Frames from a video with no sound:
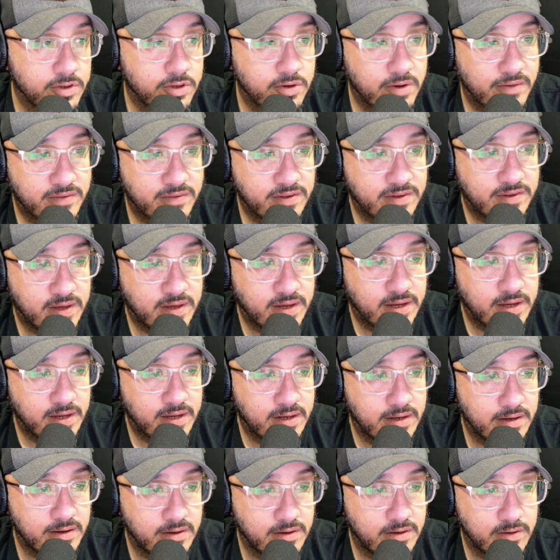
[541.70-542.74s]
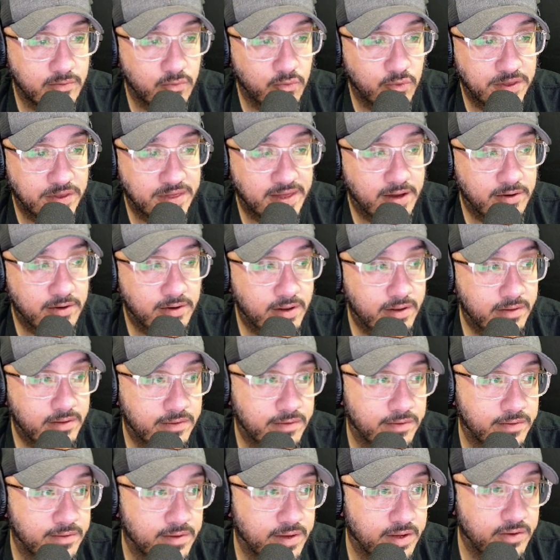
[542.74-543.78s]
have to say without
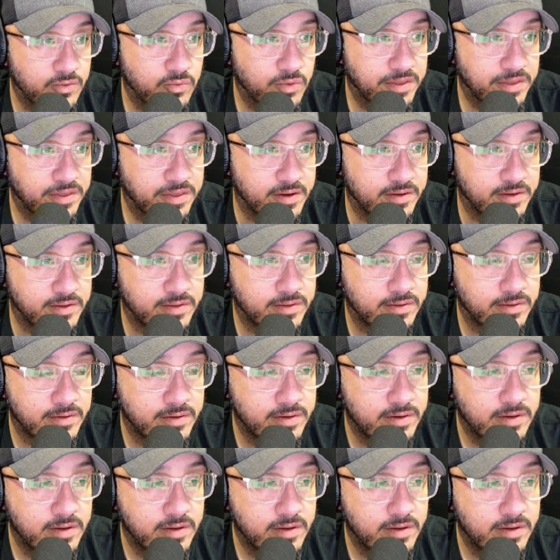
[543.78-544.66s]
us and with us.